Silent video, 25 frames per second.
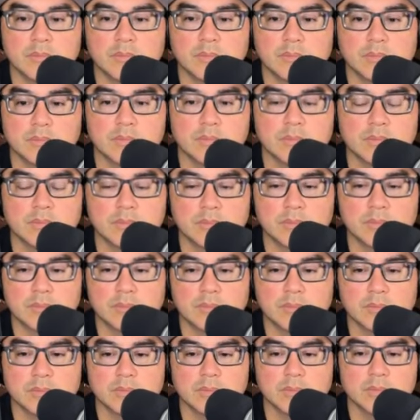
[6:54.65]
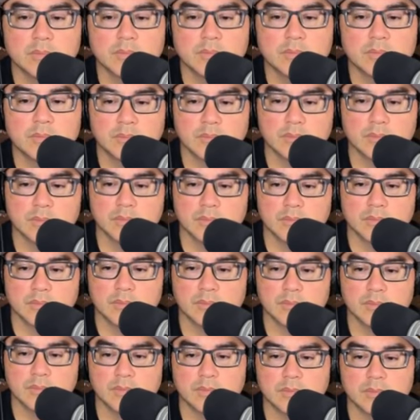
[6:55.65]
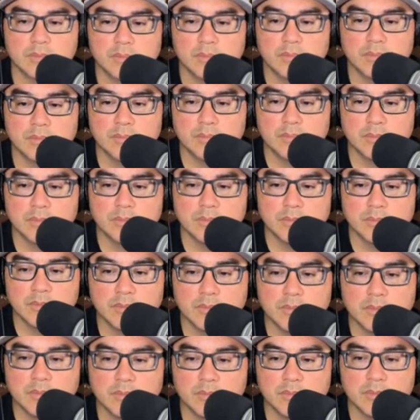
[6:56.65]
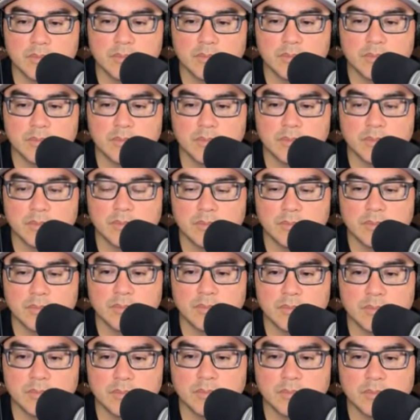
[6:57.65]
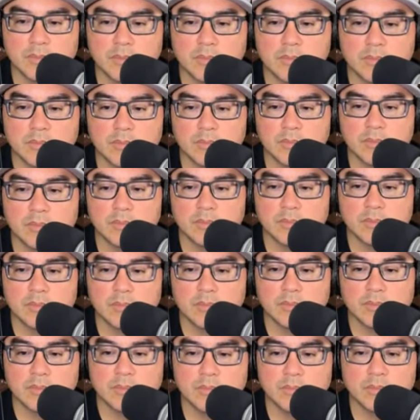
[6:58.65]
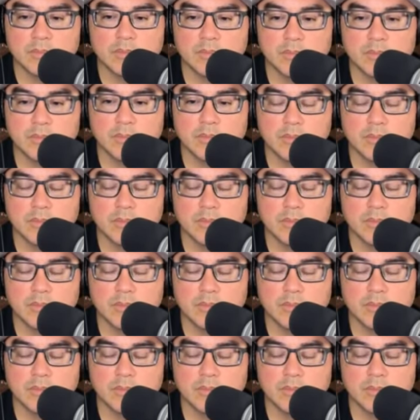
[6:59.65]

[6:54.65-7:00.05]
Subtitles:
(silent)